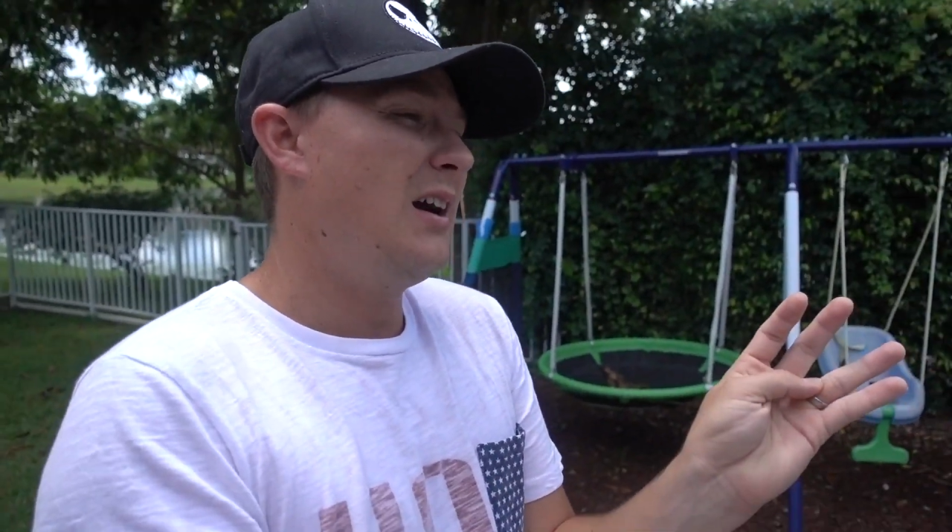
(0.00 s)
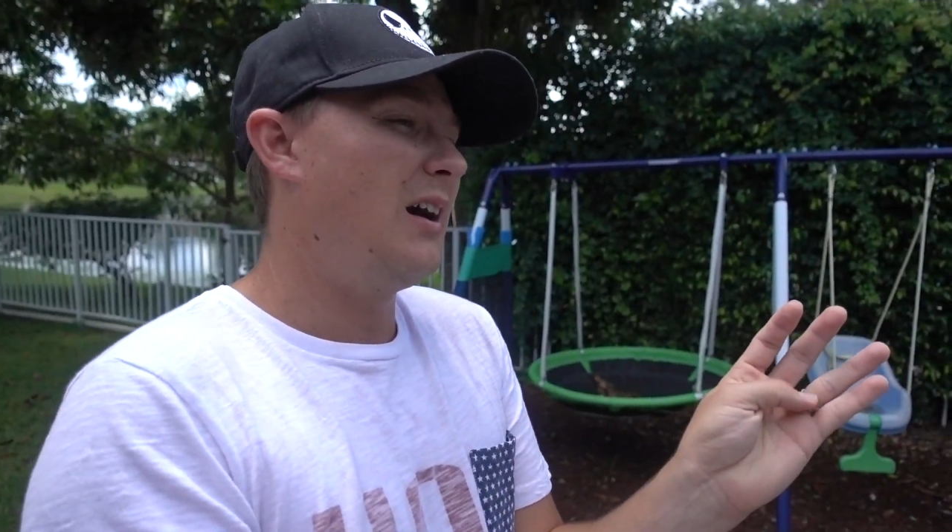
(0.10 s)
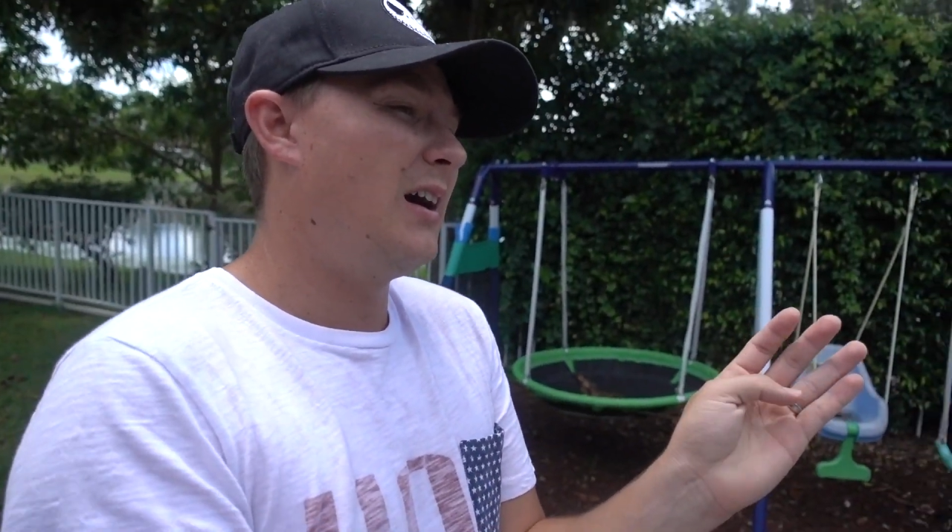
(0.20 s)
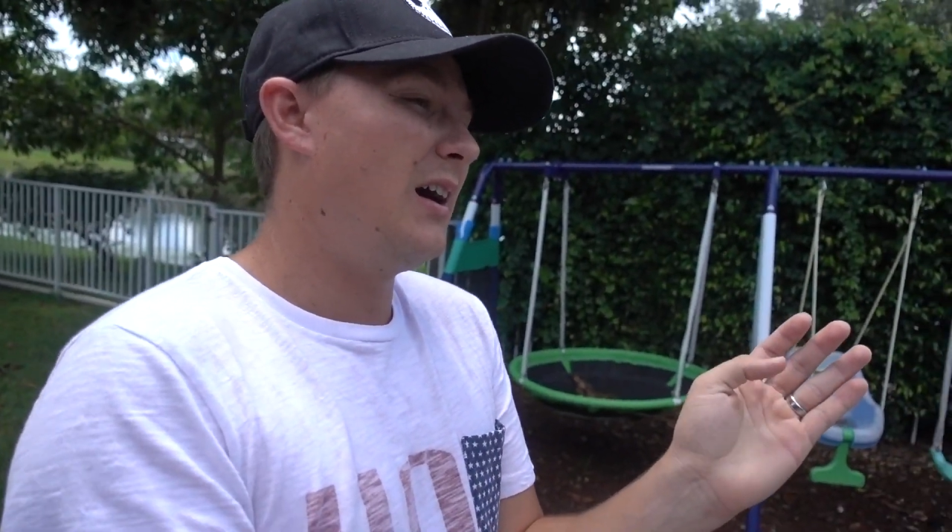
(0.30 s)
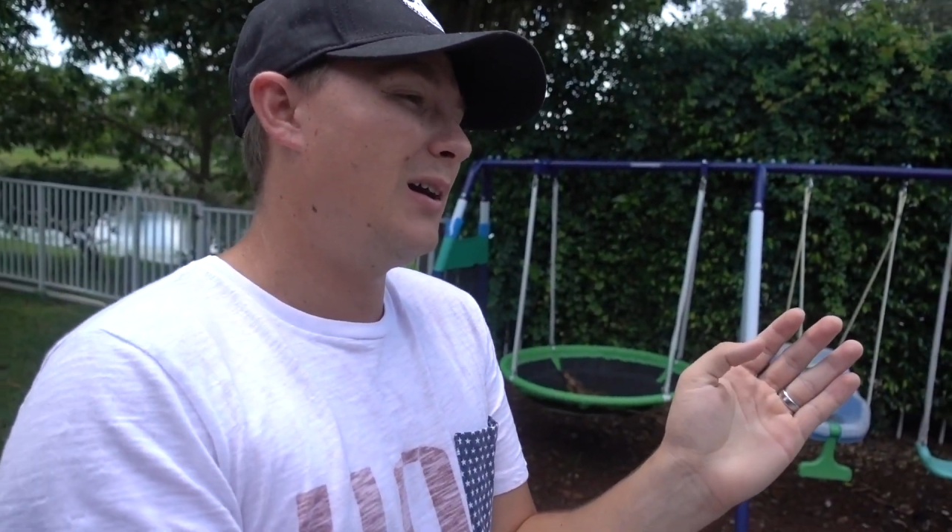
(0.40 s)

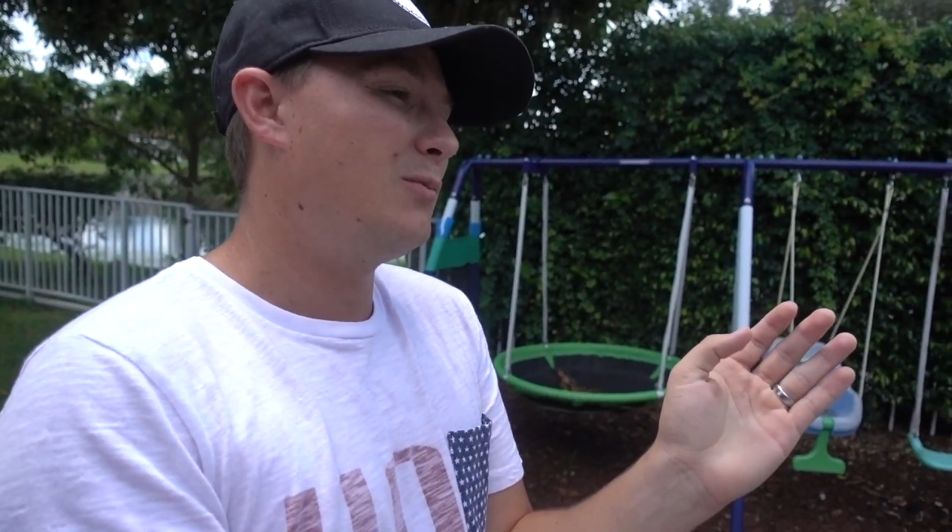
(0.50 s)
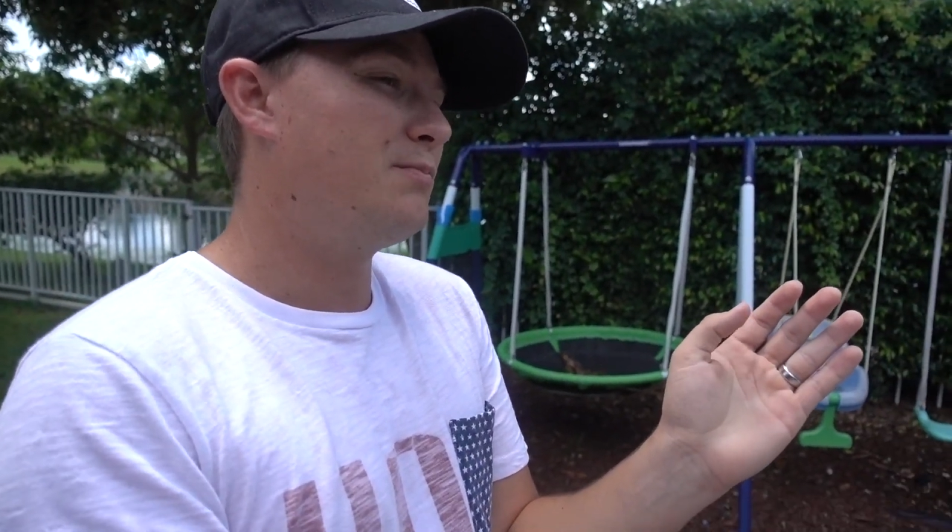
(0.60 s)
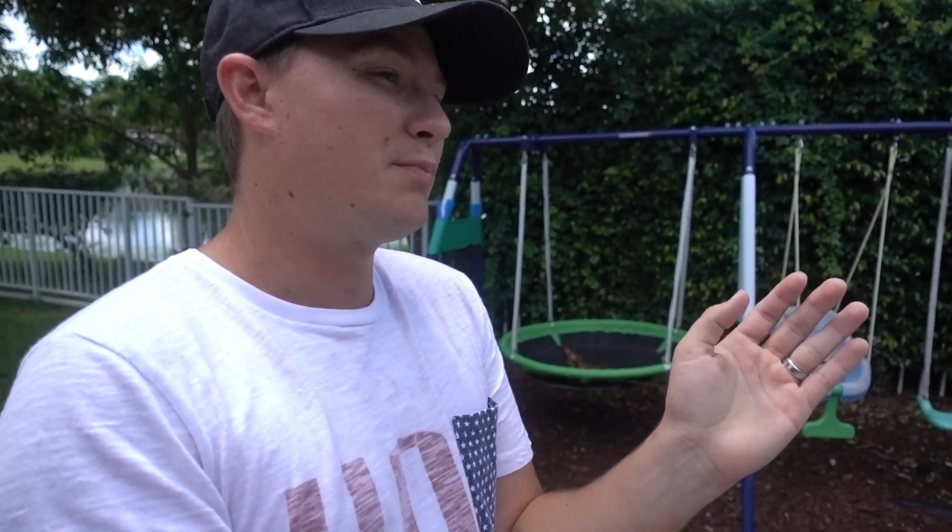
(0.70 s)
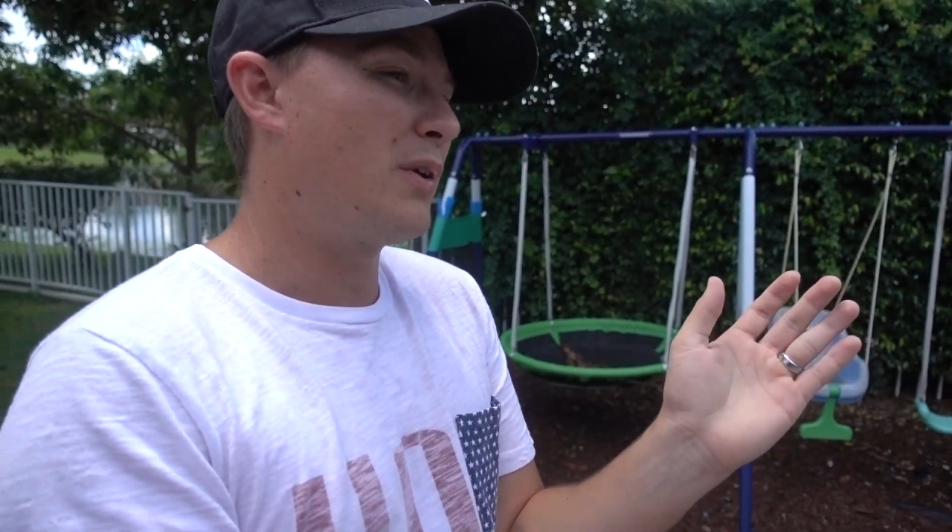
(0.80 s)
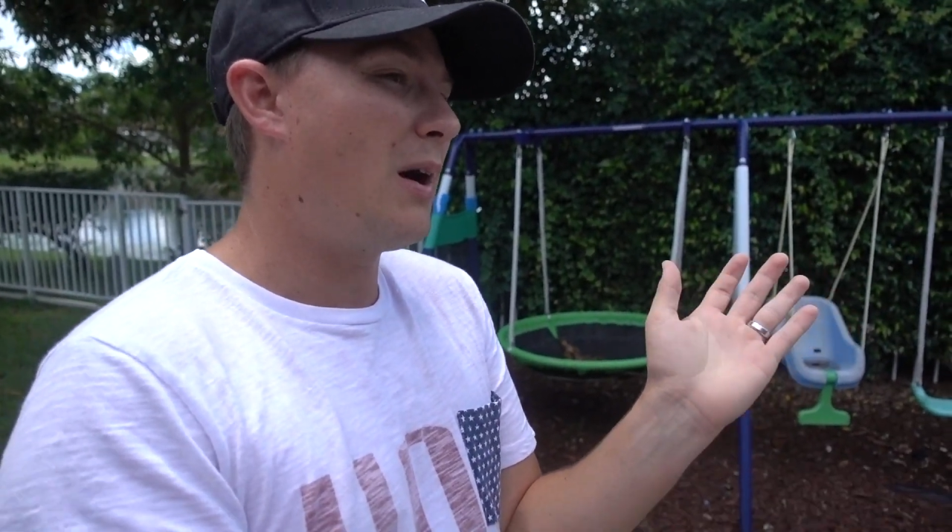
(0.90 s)
uh,
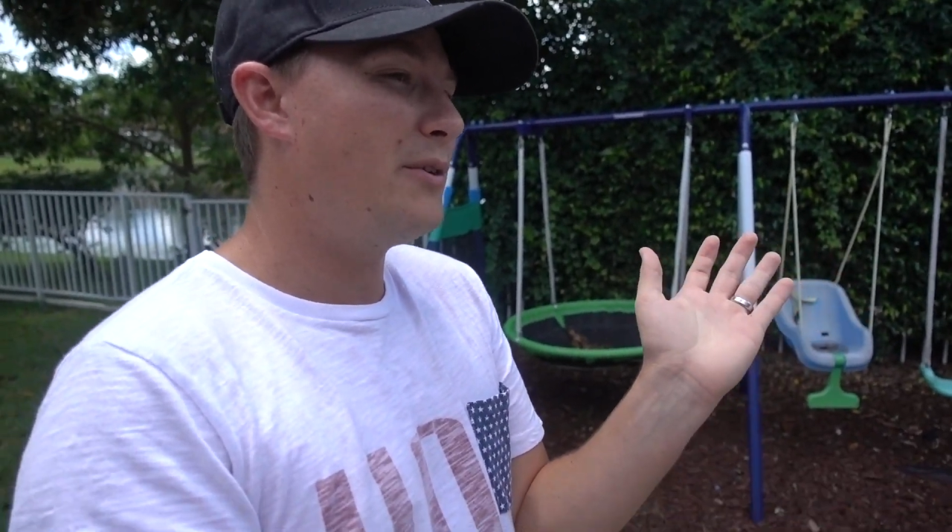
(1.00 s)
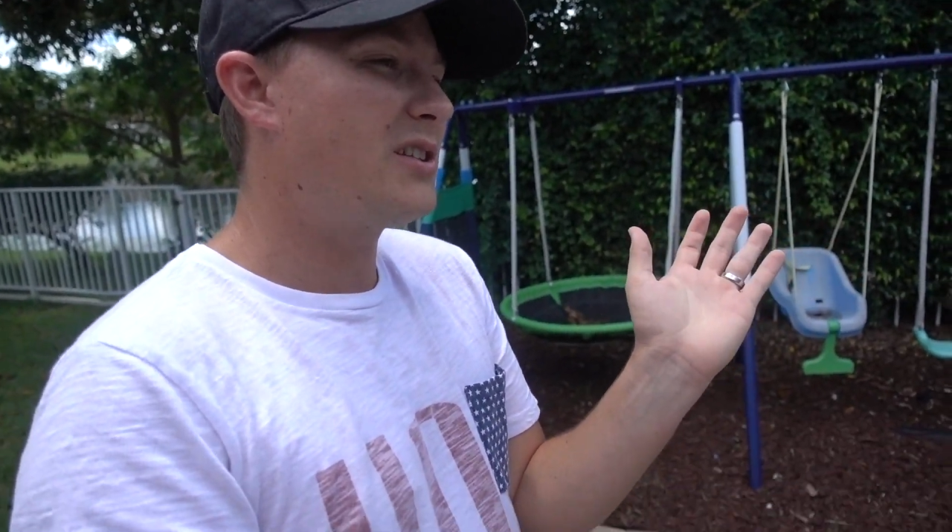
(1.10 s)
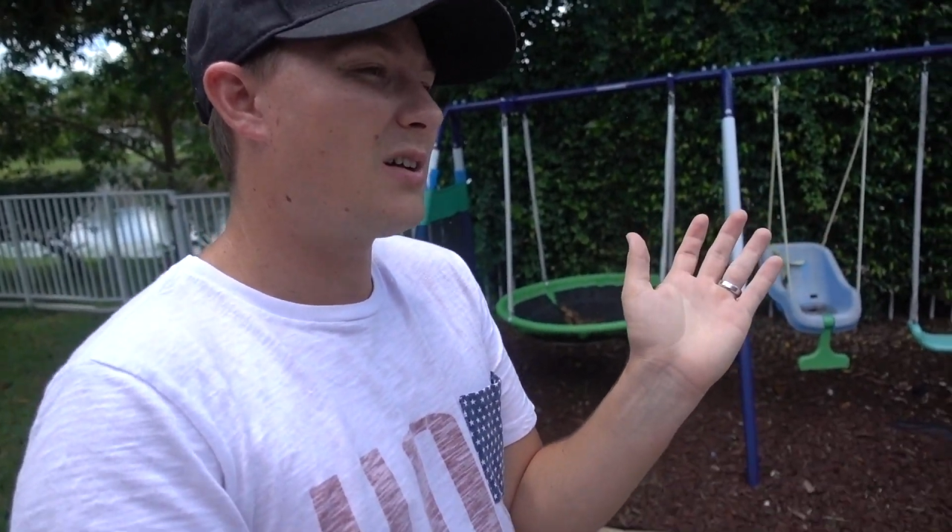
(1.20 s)
probably